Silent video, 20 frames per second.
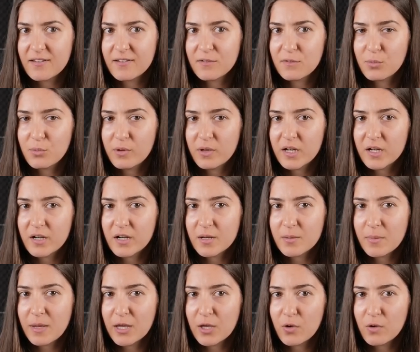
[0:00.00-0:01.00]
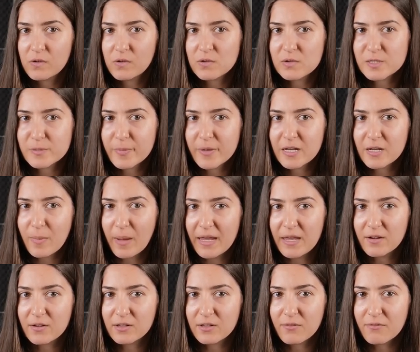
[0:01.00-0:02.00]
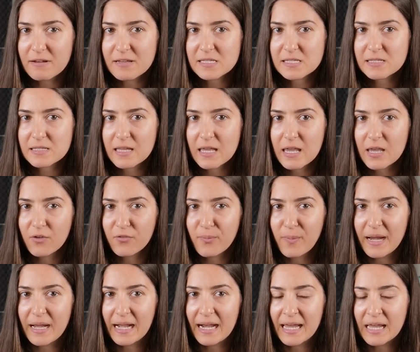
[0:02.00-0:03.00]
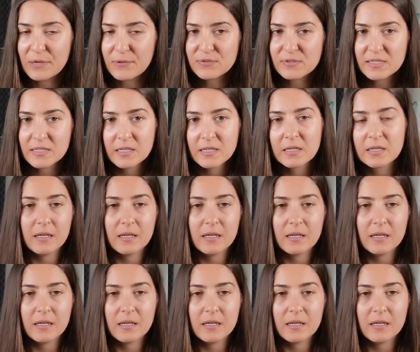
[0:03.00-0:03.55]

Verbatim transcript: where am I going to spend the rest day of my lives?